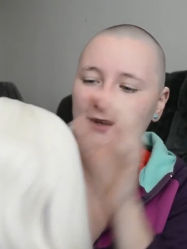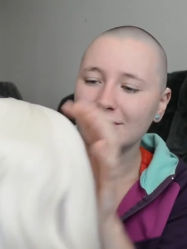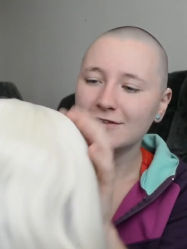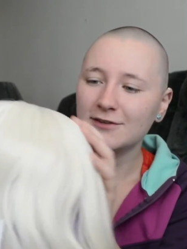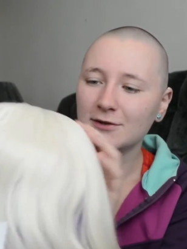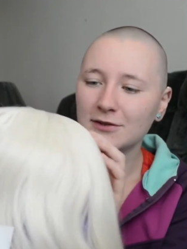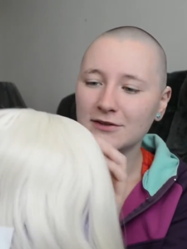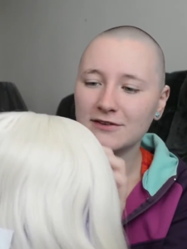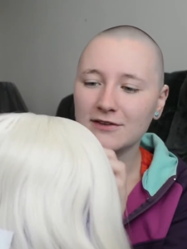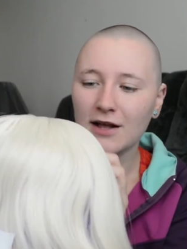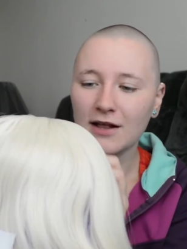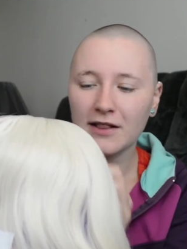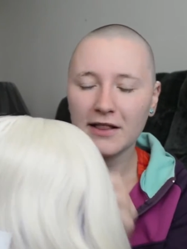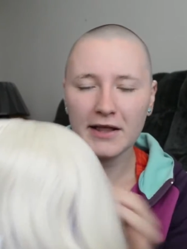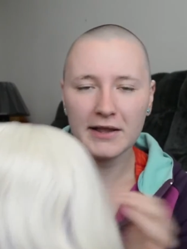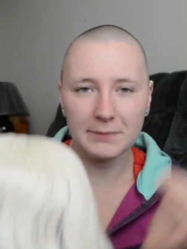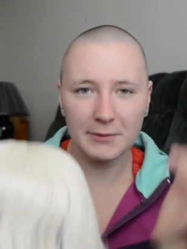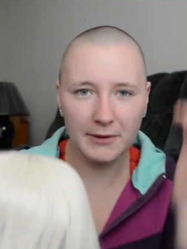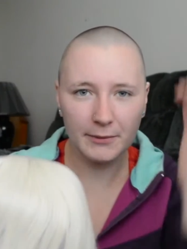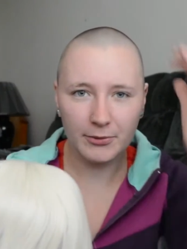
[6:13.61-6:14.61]
So it's not
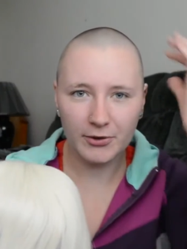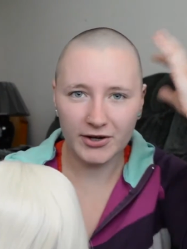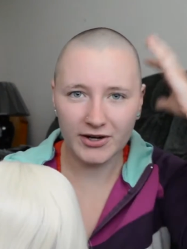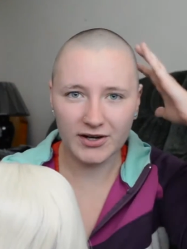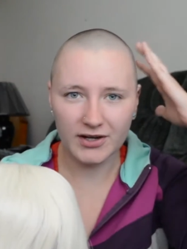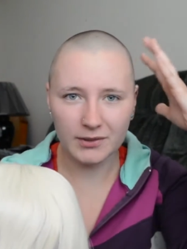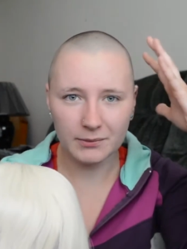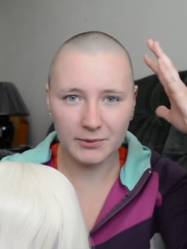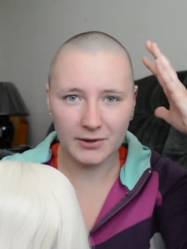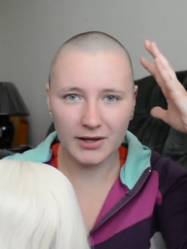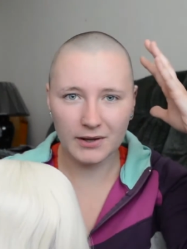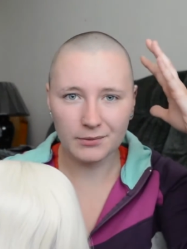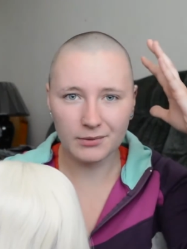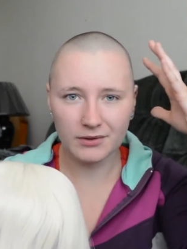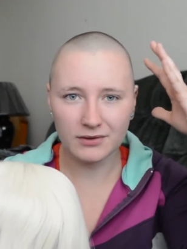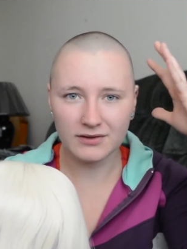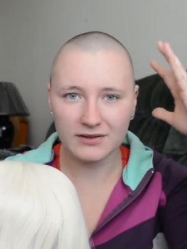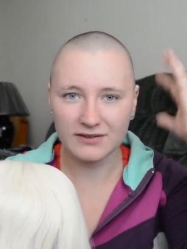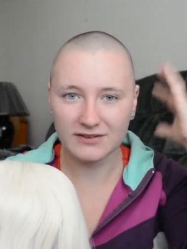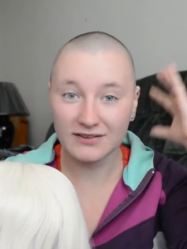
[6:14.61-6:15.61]
like people are going to be
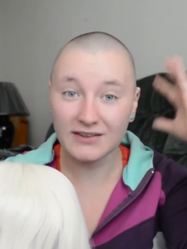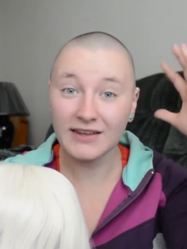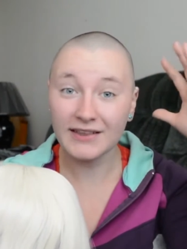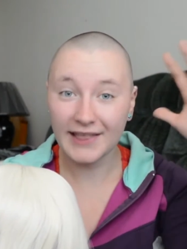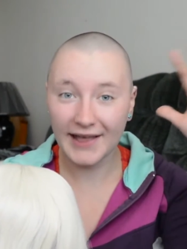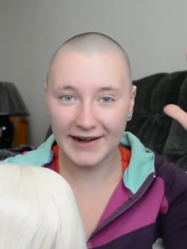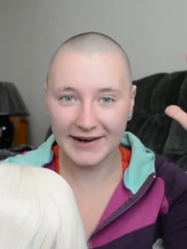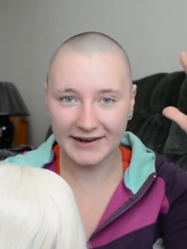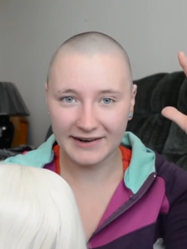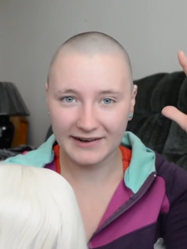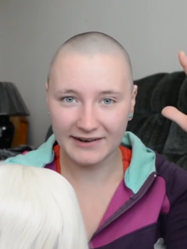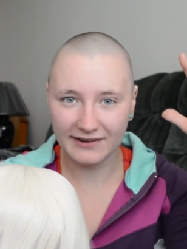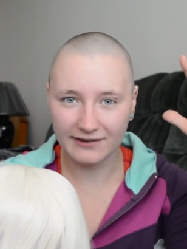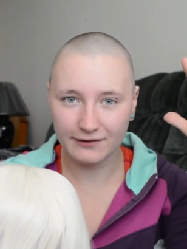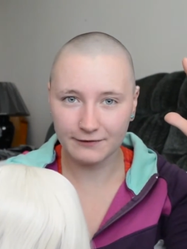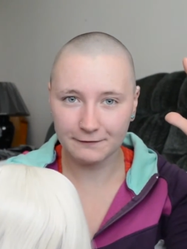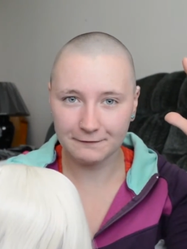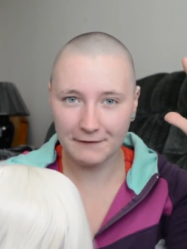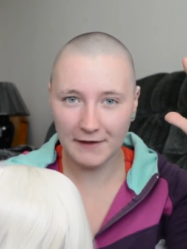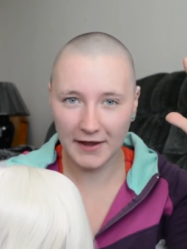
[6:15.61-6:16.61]
able to see that it
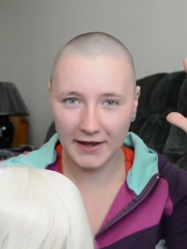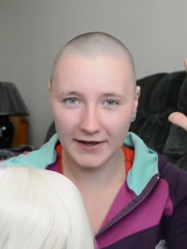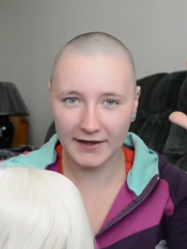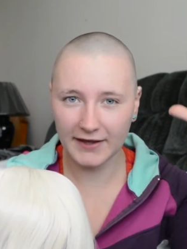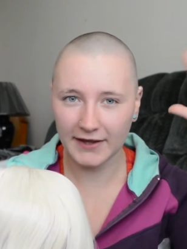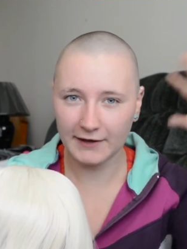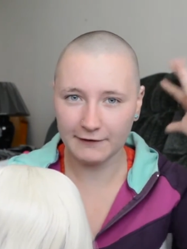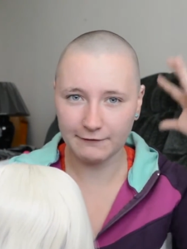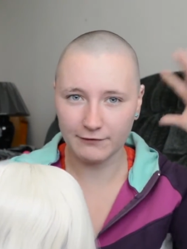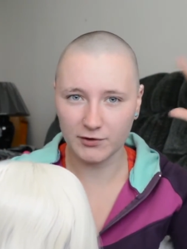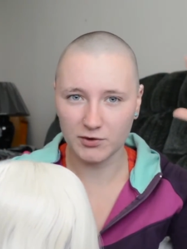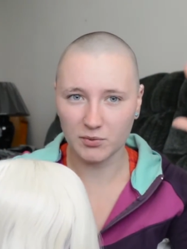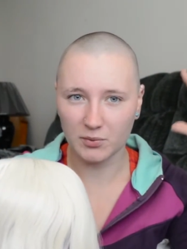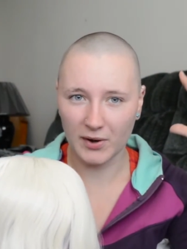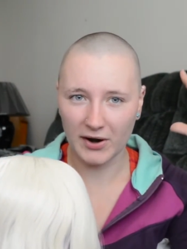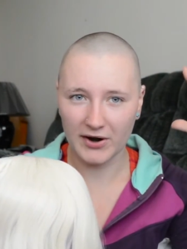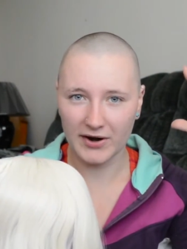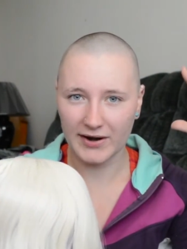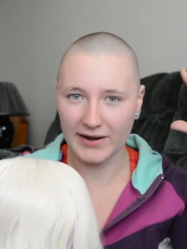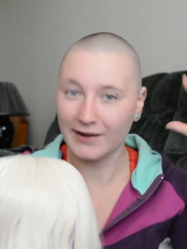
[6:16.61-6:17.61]
is fake if you're
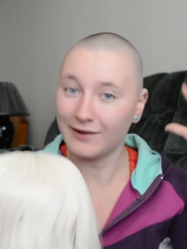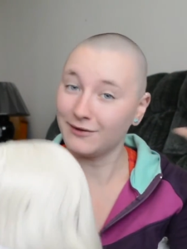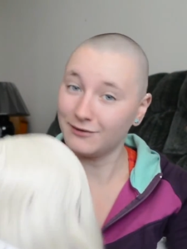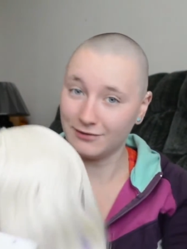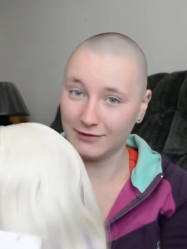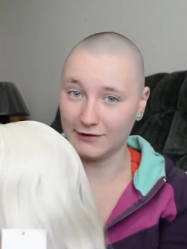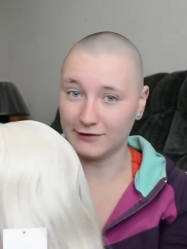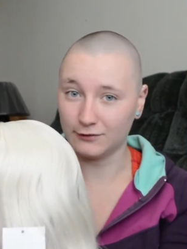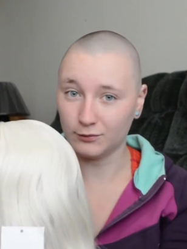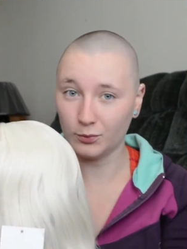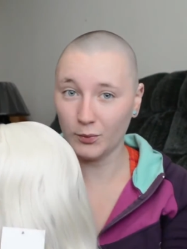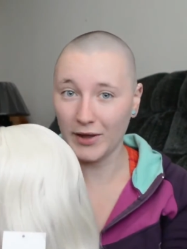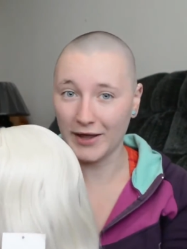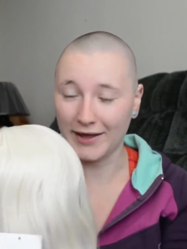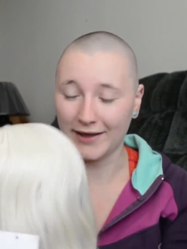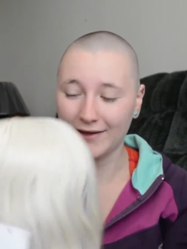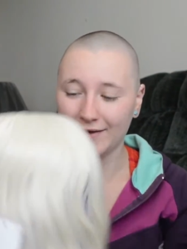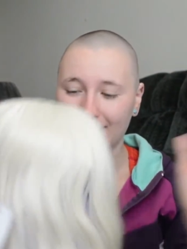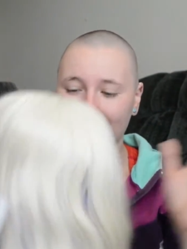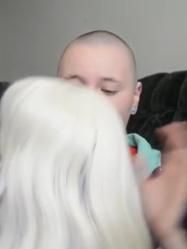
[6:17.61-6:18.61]
wearing this
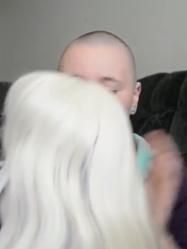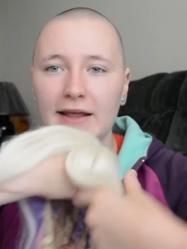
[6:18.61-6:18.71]
wig.